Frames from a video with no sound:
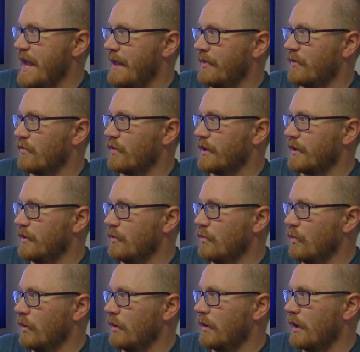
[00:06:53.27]
and the
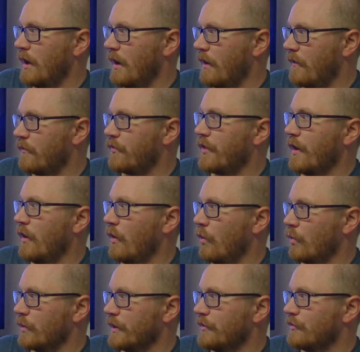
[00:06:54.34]
renewal of the
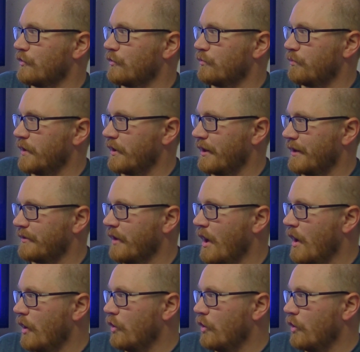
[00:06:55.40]
Holy Spirit,